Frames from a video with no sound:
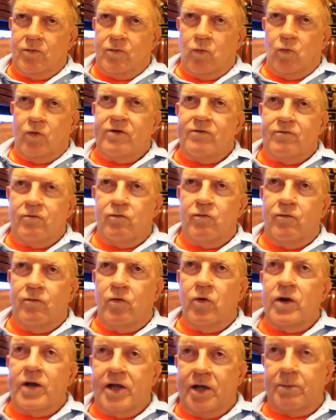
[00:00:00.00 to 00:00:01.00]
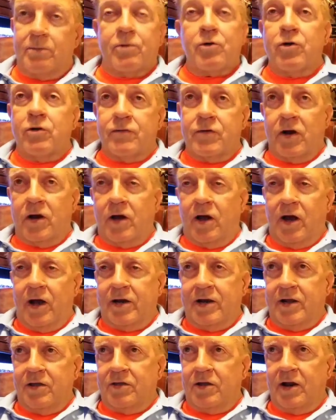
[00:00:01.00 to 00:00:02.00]
we've really improved a
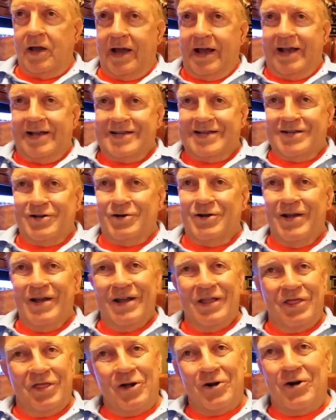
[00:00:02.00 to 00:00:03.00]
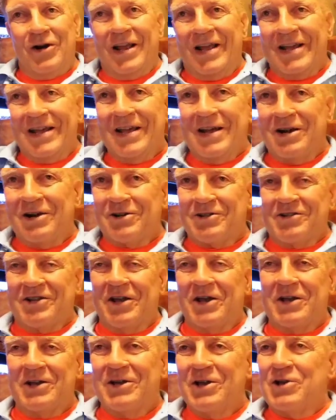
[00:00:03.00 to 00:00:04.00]
lot in the last 30 years.
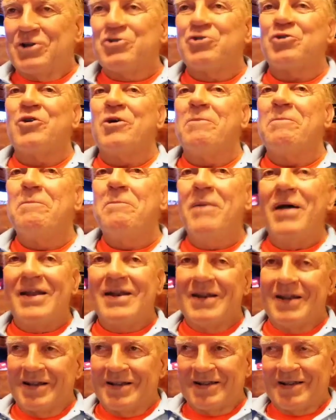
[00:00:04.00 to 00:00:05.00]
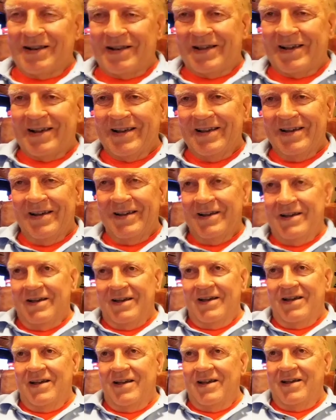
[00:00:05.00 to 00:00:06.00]
Tremendously.
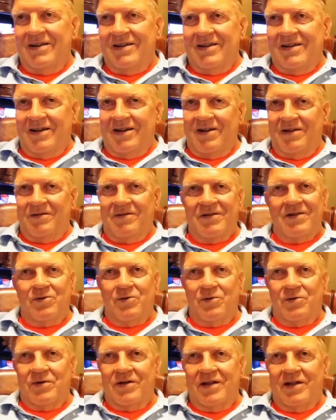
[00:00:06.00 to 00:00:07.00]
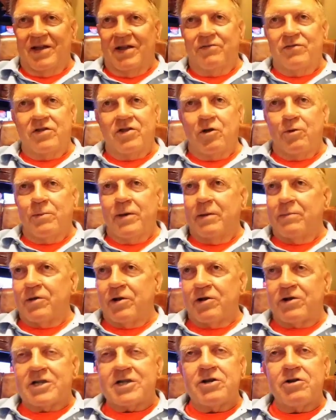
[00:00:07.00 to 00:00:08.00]
And even though
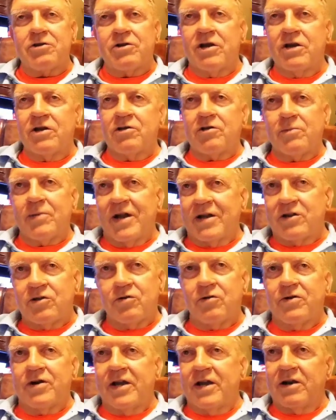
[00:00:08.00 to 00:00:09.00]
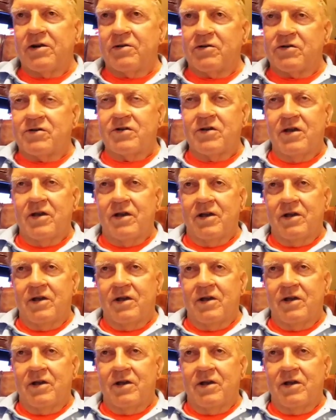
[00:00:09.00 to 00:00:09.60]
people are still killed by tornadoes,